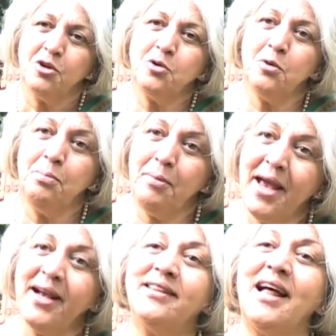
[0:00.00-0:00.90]
to
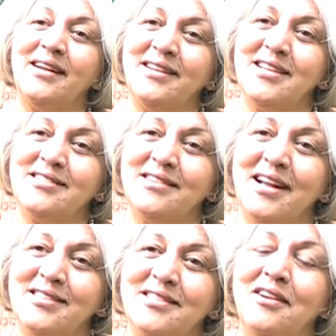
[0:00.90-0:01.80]
make that
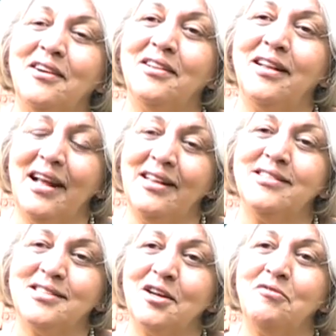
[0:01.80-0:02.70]
National Health
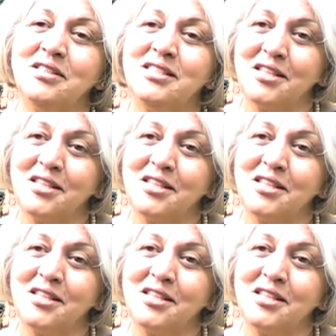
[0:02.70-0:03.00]
Service